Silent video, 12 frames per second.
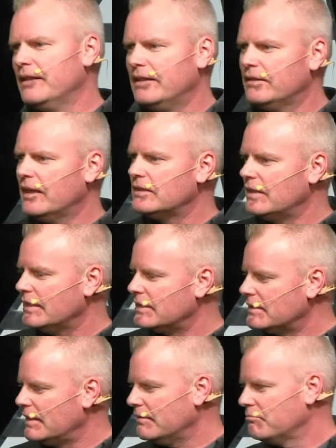that,
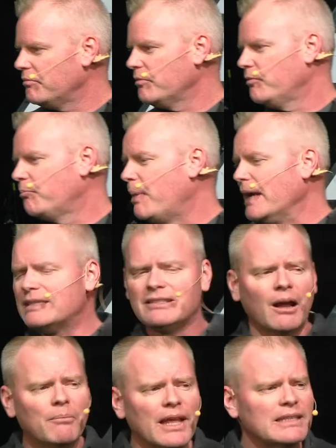that that by
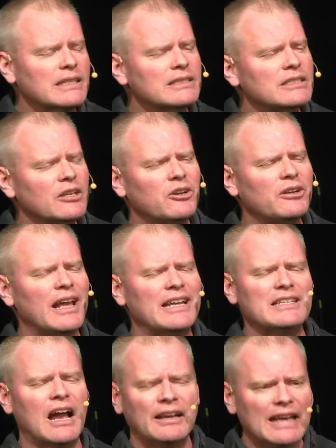some that's considered
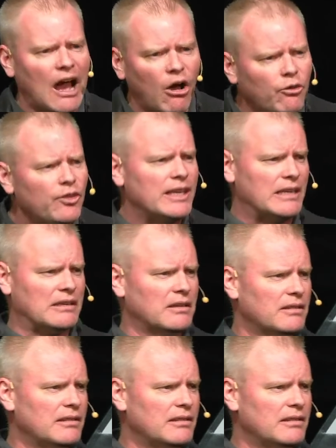as unhealthy.